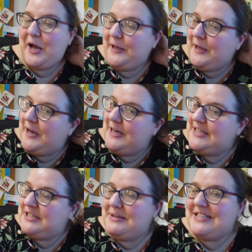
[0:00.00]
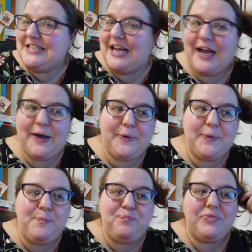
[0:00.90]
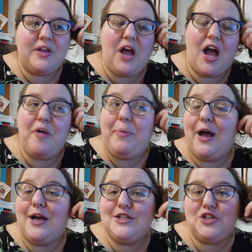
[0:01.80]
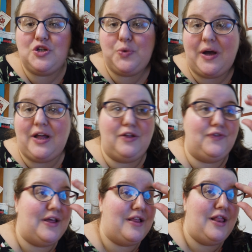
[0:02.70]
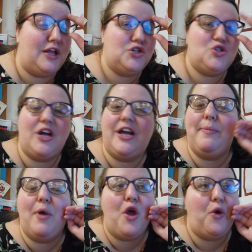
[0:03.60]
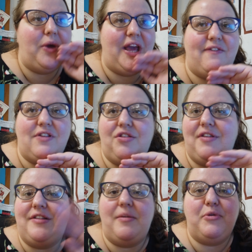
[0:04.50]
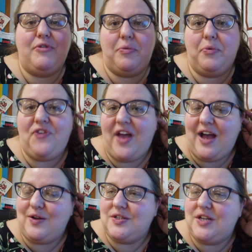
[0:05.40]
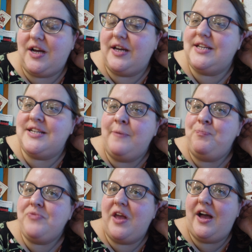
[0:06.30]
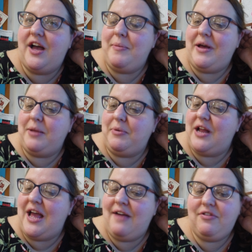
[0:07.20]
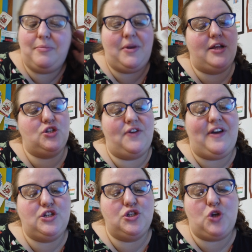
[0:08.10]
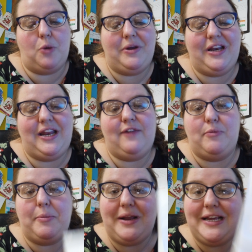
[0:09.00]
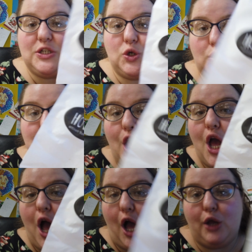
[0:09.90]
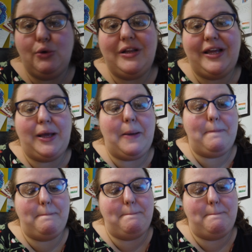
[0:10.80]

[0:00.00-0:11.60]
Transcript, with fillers: Hi guys, so it's now 12:30, it's lunchtime. We have set up the Christmas fair outside, and I'm going to have some lunch. I've actually just got panini from a place called Holy